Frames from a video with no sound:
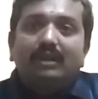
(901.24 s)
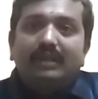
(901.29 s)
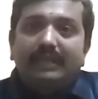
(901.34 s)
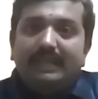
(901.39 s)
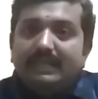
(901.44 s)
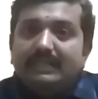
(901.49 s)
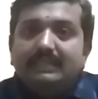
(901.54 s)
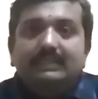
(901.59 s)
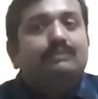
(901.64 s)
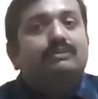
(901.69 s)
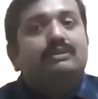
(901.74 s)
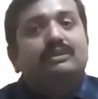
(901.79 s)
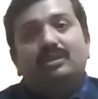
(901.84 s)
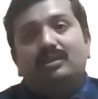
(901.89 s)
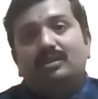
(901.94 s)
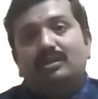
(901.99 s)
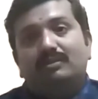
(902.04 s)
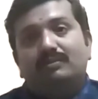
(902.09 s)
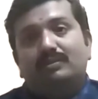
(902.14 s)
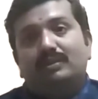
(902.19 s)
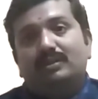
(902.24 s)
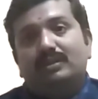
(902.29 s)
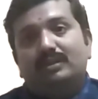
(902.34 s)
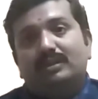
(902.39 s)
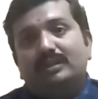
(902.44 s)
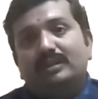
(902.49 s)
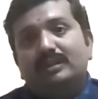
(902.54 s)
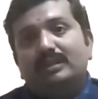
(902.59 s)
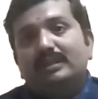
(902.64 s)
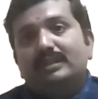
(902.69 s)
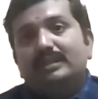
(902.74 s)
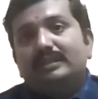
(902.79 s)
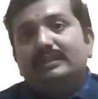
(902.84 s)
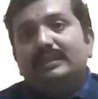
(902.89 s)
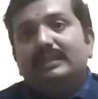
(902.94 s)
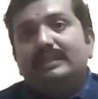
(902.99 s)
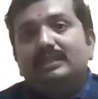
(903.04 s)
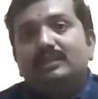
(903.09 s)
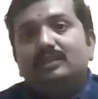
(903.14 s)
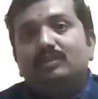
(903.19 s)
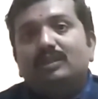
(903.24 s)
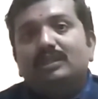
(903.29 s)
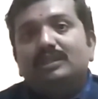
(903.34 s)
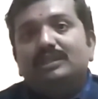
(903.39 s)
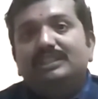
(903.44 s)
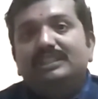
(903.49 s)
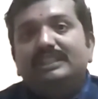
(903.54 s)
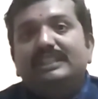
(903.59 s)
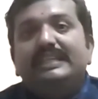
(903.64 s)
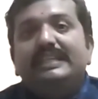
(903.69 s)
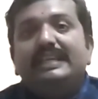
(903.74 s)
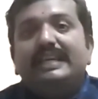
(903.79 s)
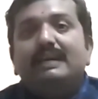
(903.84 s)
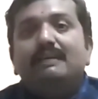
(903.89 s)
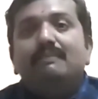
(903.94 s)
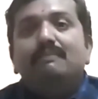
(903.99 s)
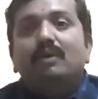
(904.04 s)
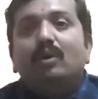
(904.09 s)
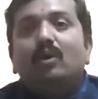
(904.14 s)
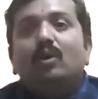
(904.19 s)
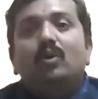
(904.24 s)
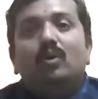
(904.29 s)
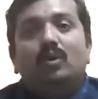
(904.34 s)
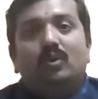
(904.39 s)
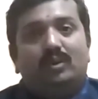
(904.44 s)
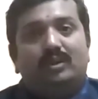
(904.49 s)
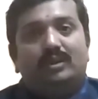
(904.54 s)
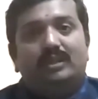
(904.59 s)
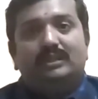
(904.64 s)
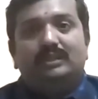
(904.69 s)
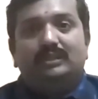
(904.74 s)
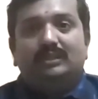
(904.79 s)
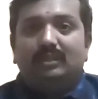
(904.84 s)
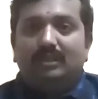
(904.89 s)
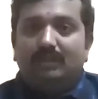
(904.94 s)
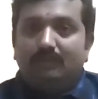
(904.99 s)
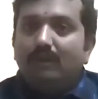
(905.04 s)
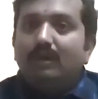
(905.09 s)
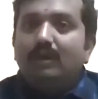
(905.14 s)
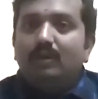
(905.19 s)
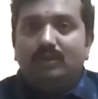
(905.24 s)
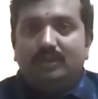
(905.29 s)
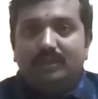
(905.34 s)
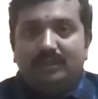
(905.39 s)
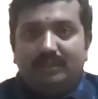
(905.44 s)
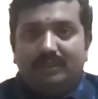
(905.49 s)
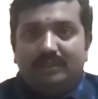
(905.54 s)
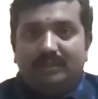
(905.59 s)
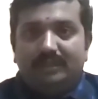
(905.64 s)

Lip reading: organisms are all about. That is what GMO is all about.